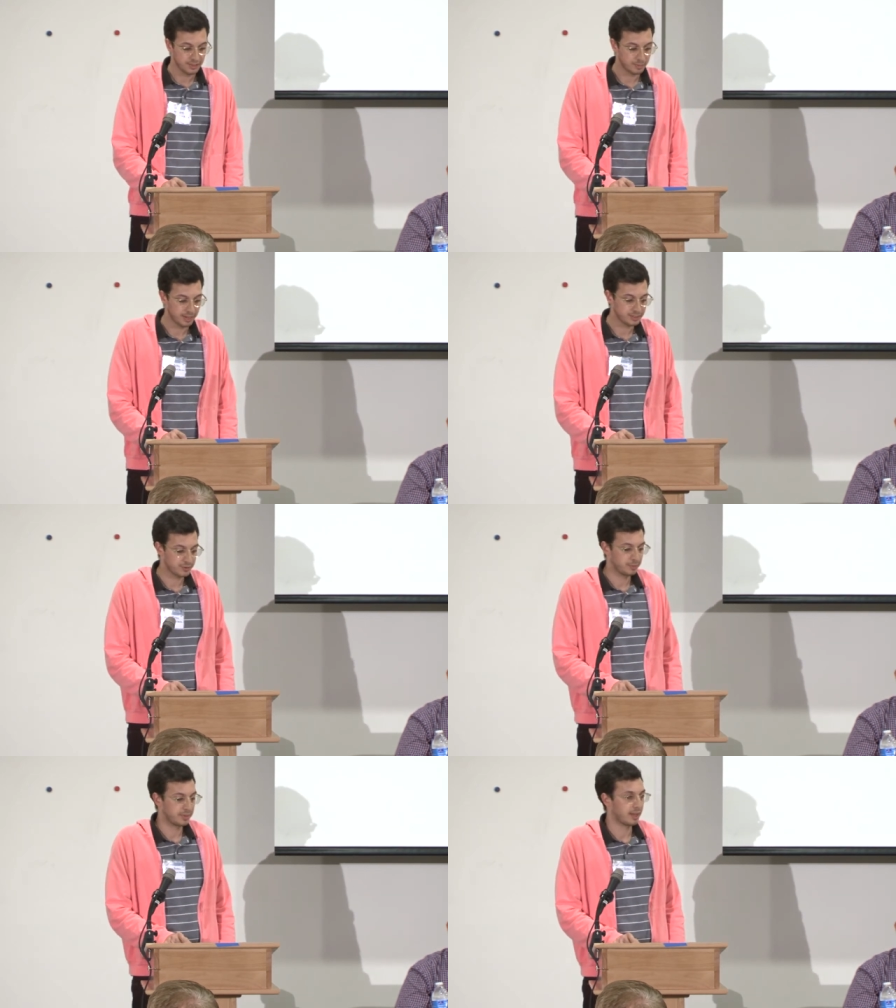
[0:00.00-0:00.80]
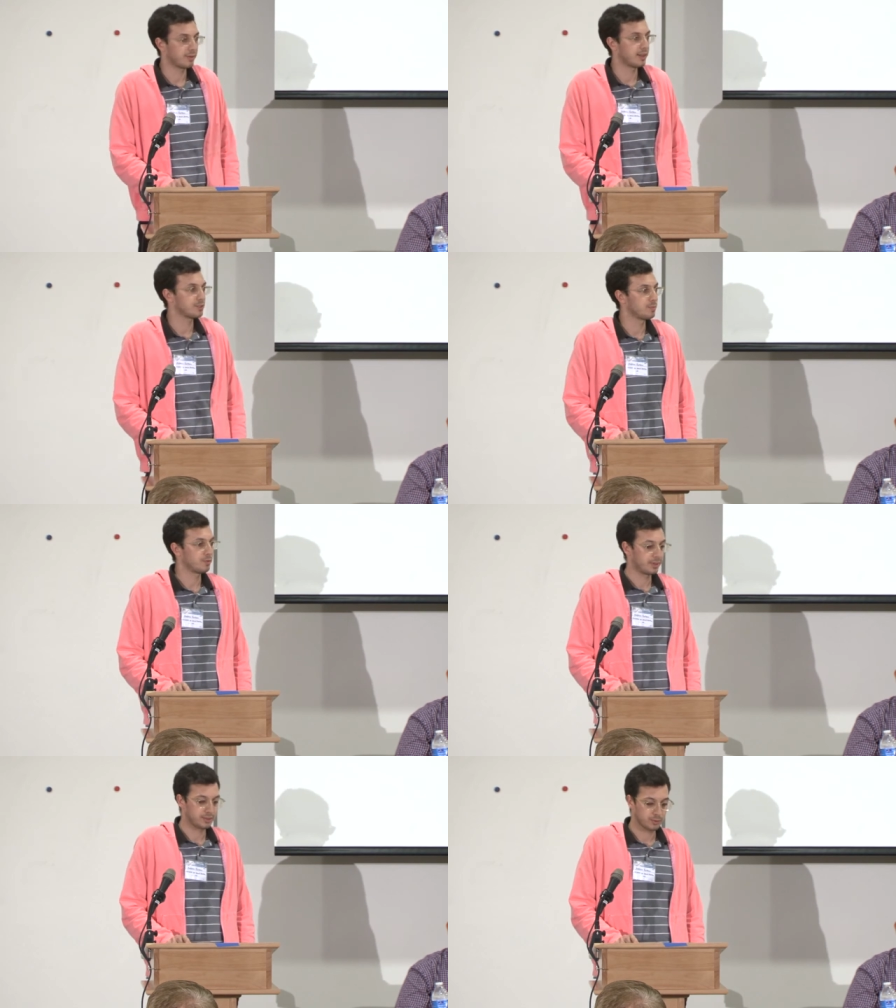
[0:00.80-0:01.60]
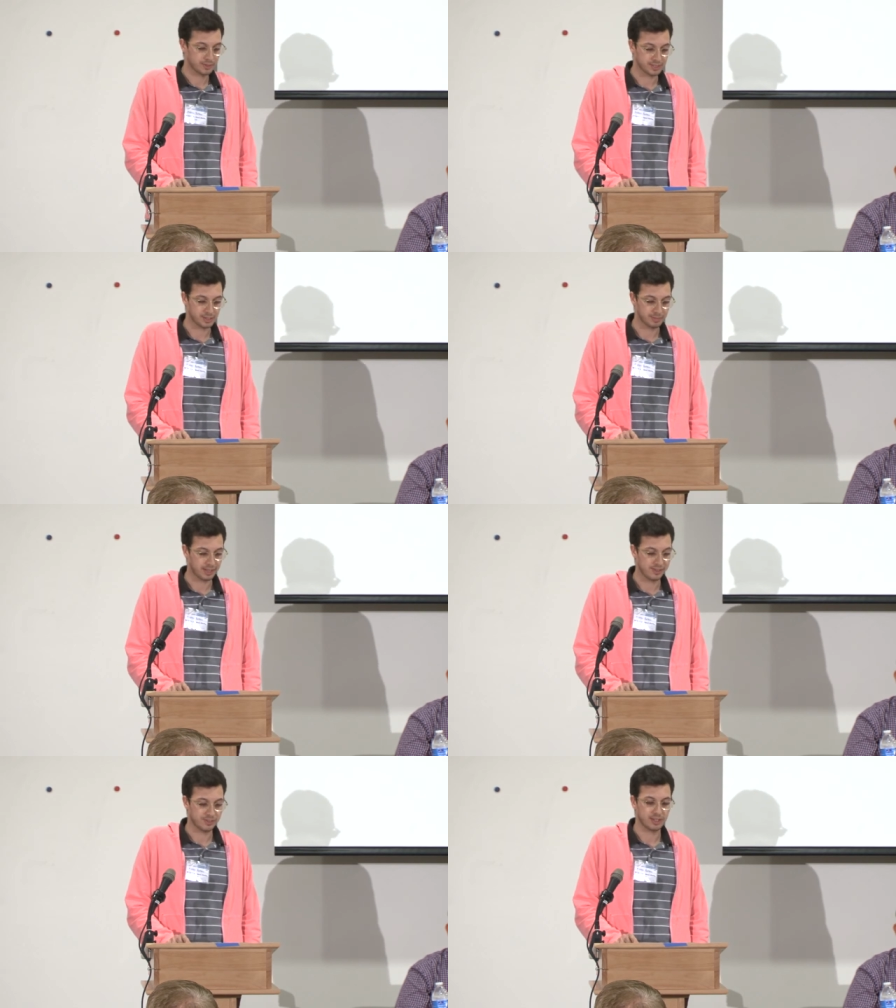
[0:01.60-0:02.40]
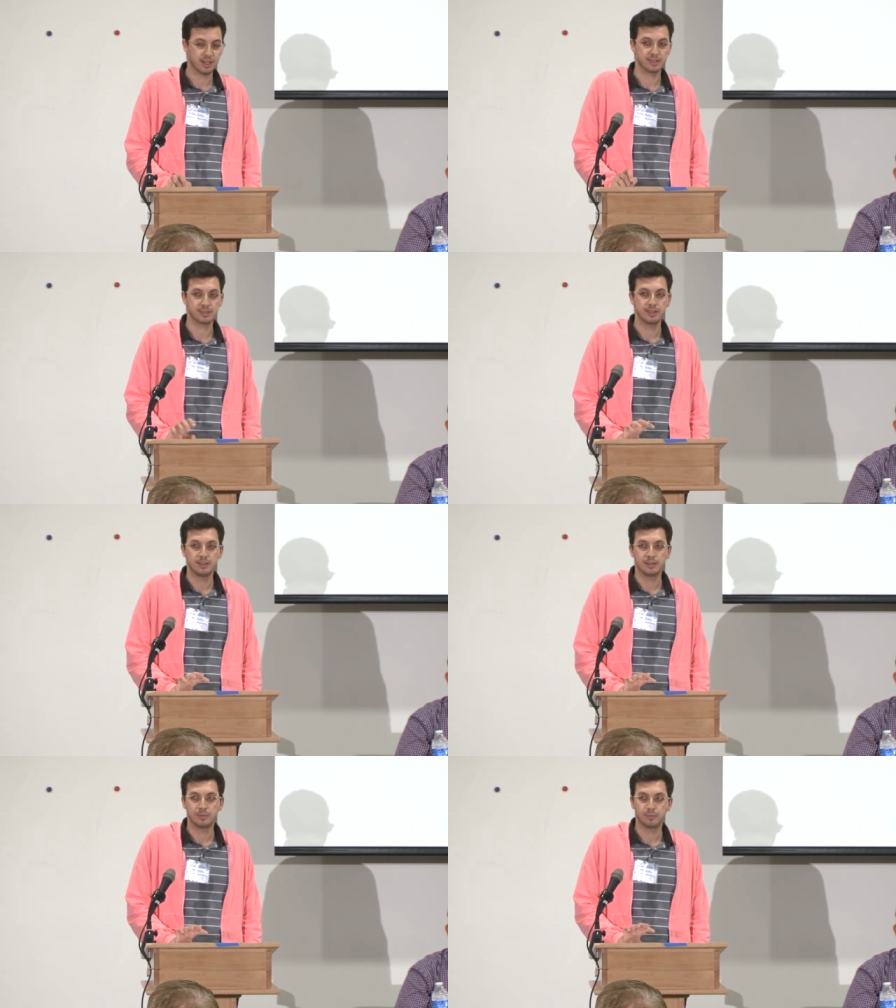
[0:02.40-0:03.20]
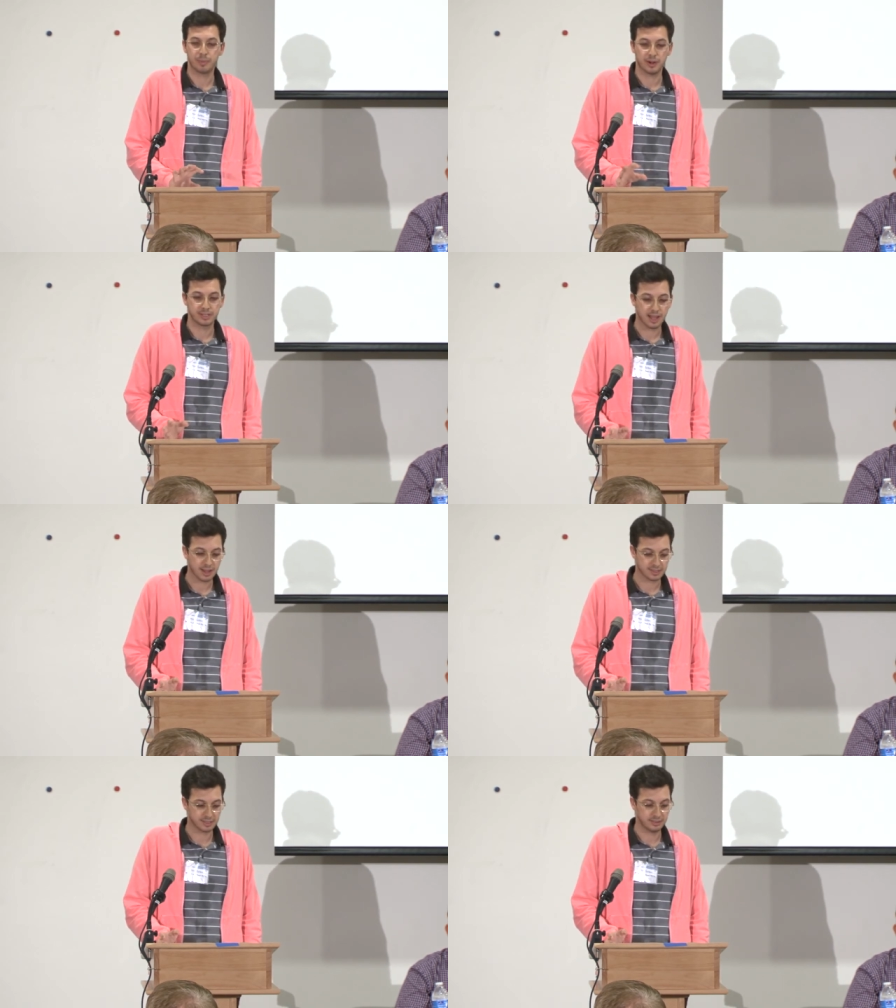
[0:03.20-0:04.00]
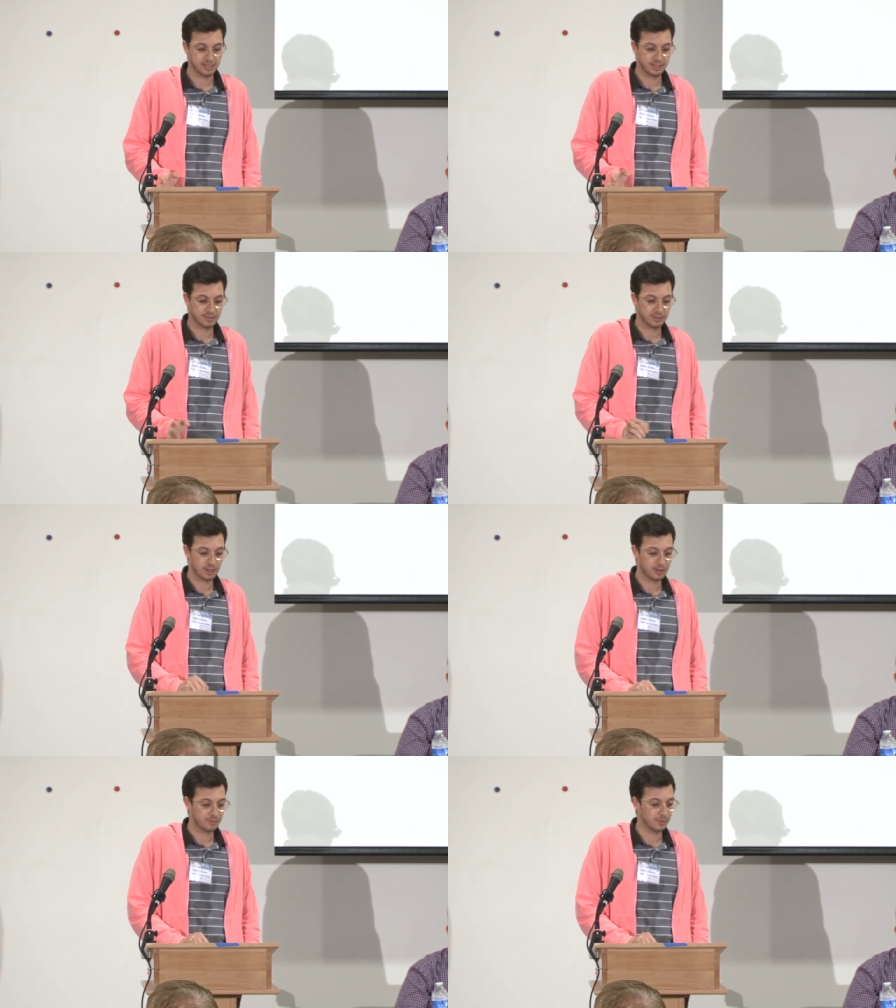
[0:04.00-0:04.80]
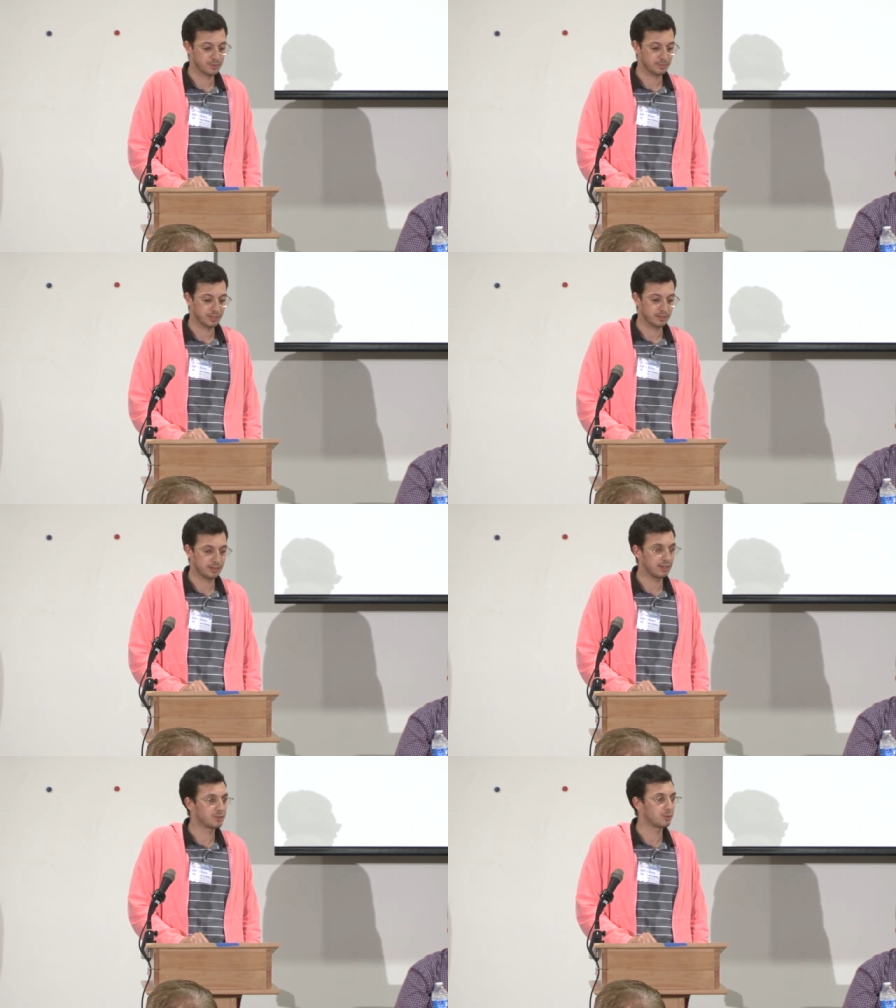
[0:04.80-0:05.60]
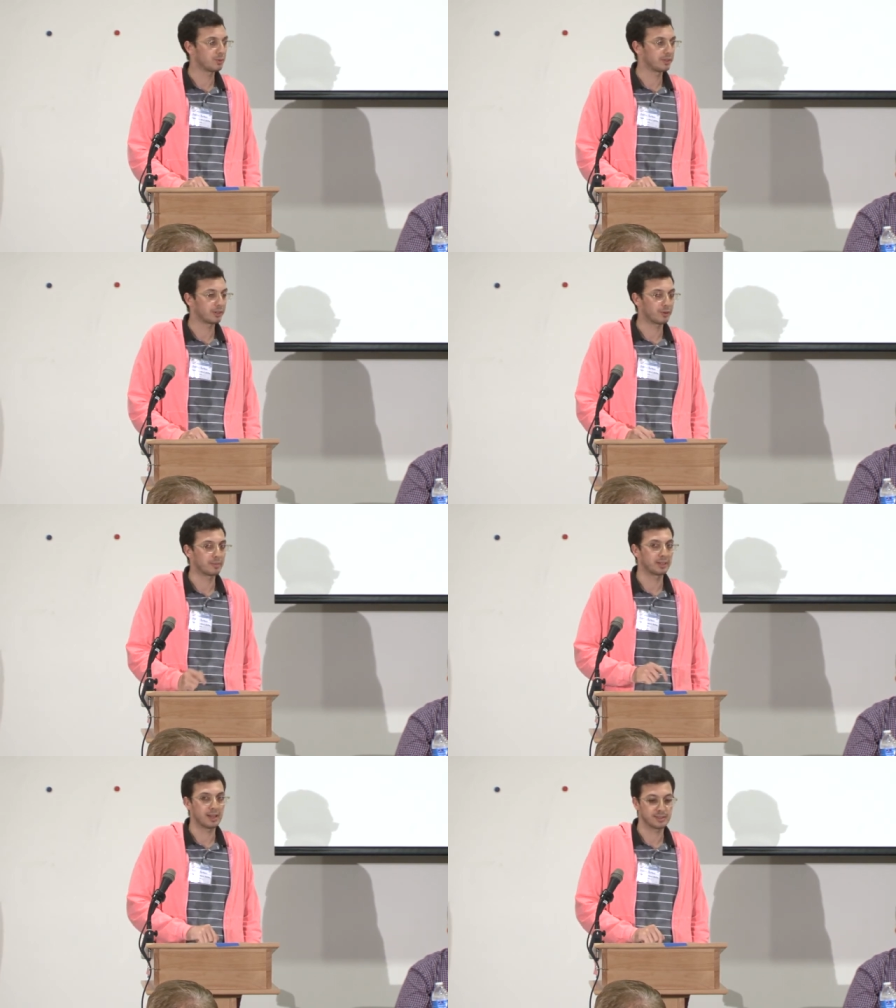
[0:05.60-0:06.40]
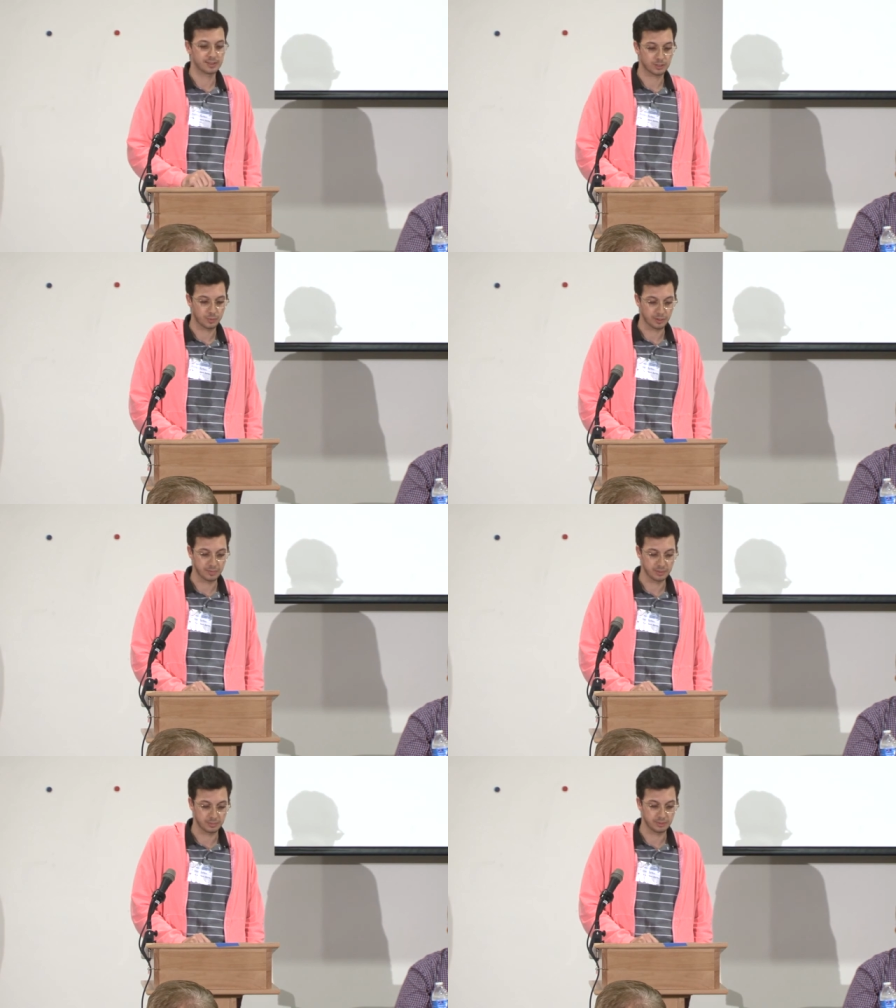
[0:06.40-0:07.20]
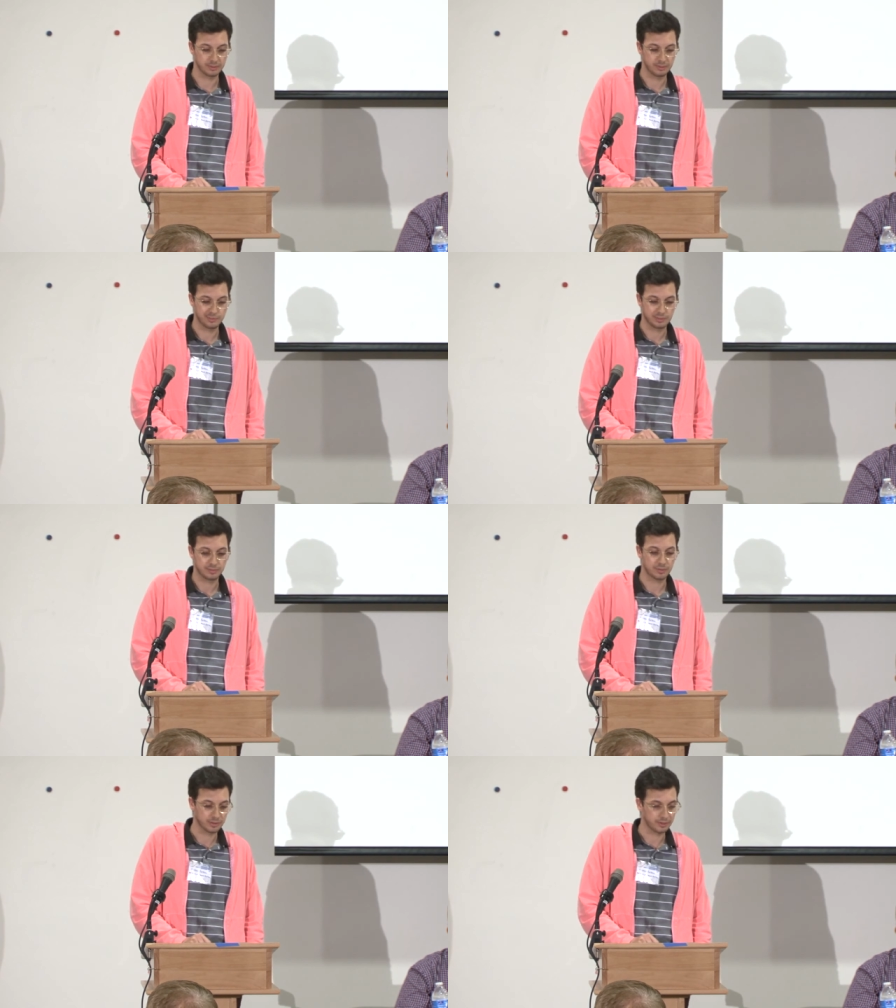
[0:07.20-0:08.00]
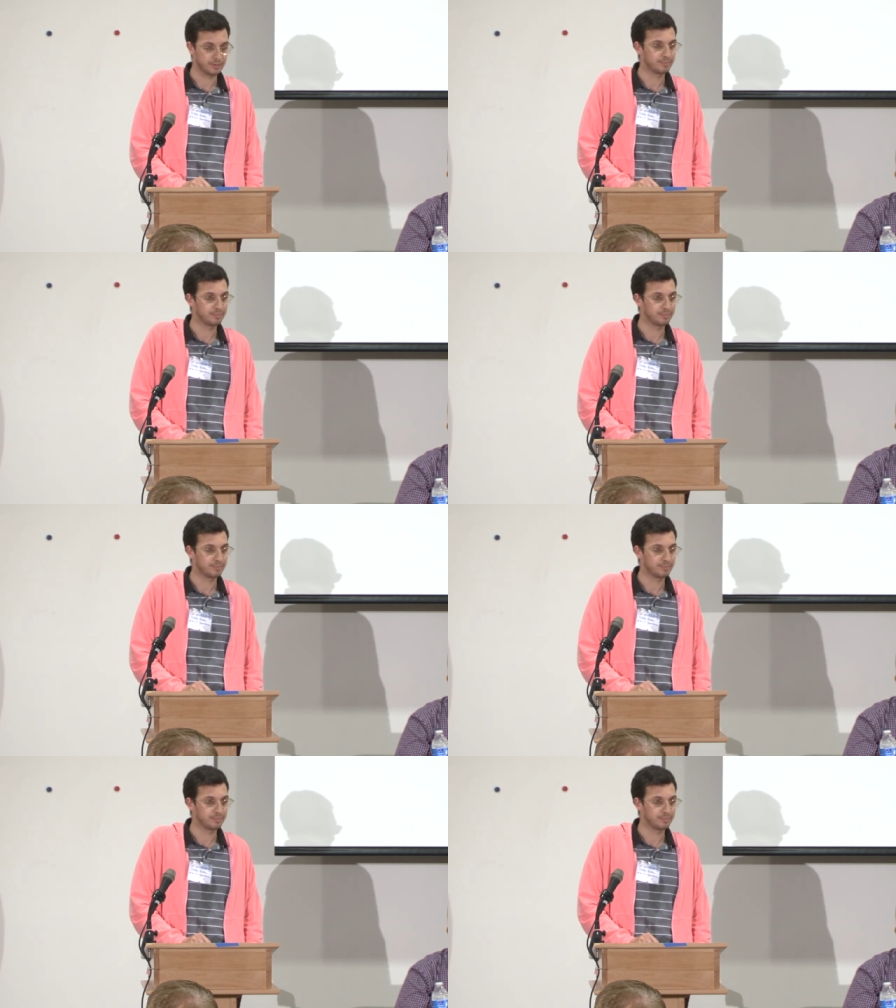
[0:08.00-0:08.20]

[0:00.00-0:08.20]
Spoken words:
The mainstream gay rights movement towards assimilation has paradoxically given law enforcement a tool that criminalizes queer people further.